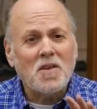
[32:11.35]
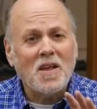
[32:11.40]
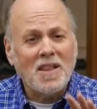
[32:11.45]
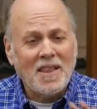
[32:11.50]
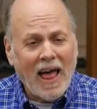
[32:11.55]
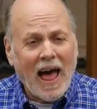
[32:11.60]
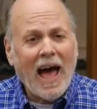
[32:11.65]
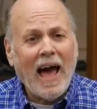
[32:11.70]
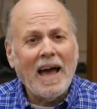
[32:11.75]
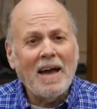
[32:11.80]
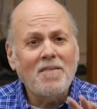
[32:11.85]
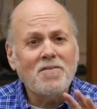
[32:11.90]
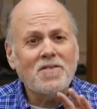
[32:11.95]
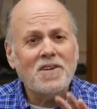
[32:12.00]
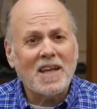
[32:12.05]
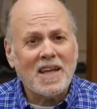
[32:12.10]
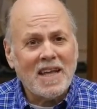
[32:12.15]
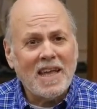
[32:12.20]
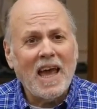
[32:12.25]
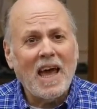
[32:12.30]
alive
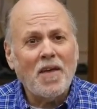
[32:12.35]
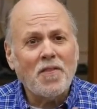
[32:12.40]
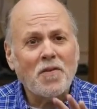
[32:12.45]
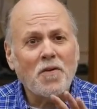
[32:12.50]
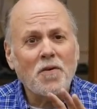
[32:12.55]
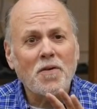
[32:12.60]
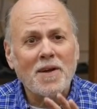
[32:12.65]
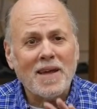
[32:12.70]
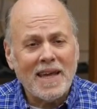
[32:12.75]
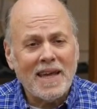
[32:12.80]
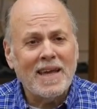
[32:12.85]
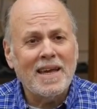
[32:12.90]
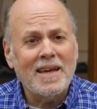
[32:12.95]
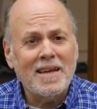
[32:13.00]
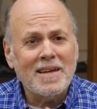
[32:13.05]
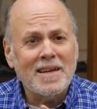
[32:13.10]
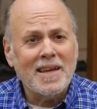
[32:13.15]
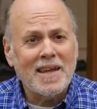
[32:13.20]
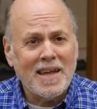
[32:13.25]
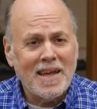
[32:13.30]
together
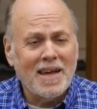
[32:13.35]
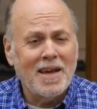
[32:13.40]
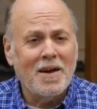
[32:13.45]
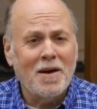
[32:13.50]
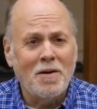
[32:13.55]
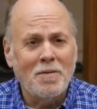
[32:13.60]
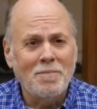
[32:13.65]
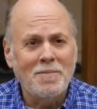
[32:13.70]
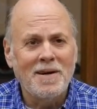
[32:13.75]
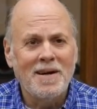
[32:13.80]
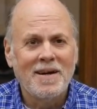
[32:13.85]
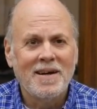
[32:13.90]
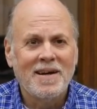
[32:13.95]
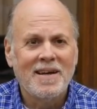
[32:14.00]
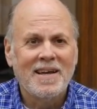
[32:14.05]
in Him.